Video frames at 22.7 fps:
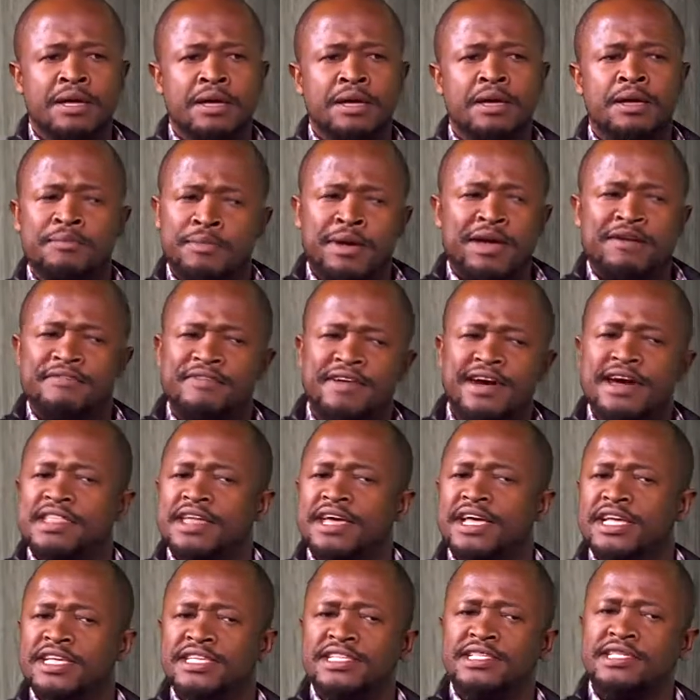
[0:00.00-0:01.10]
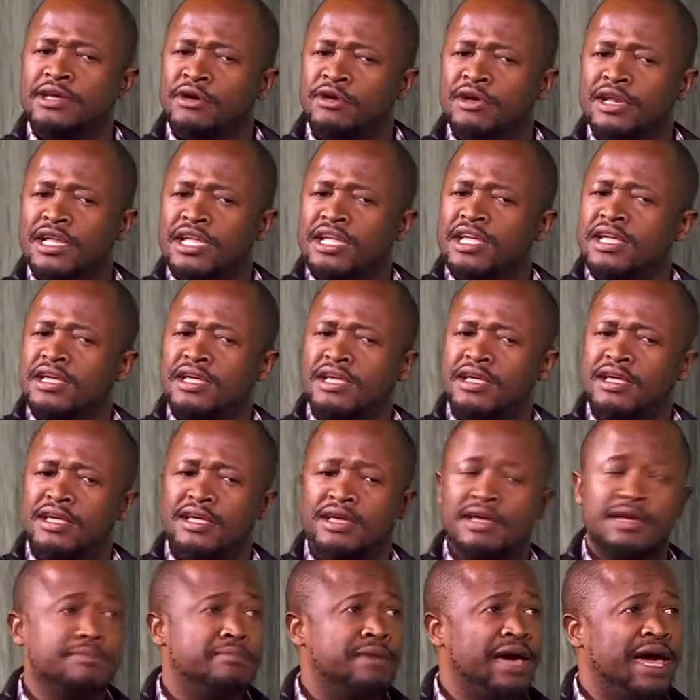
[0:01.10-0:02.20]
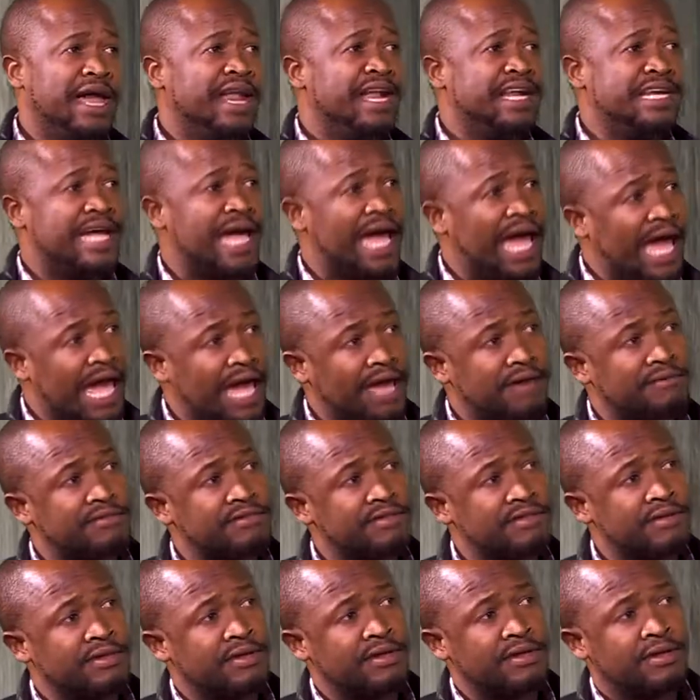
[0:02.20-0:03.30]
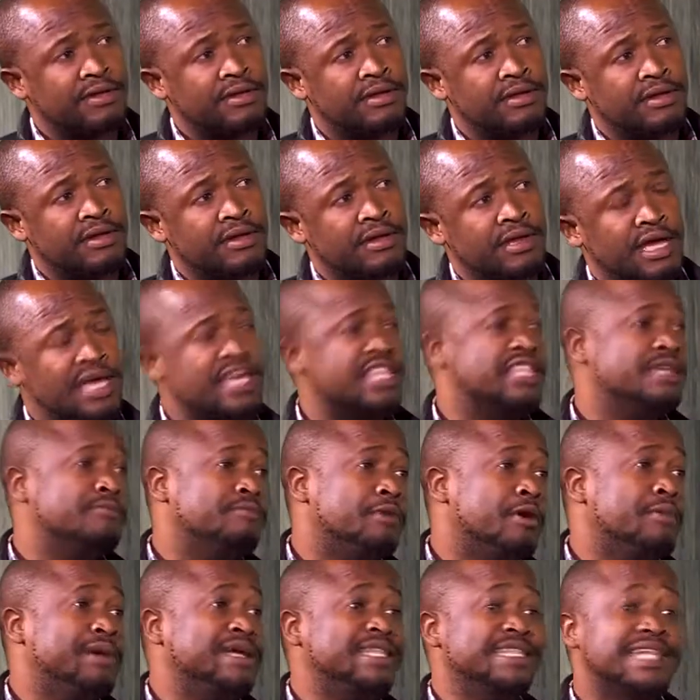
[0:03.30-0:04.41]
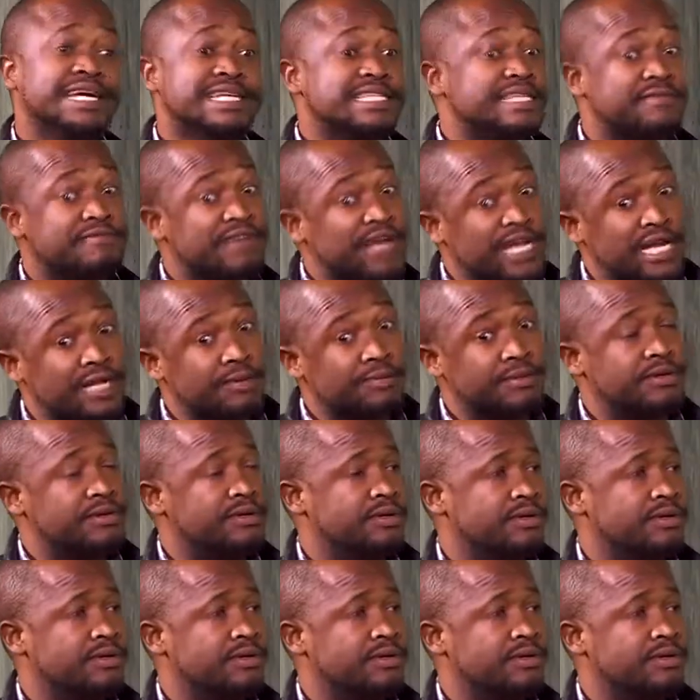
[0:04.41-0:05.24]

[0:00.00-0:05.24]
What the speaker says: my father is the only parent I have at the moment that's available.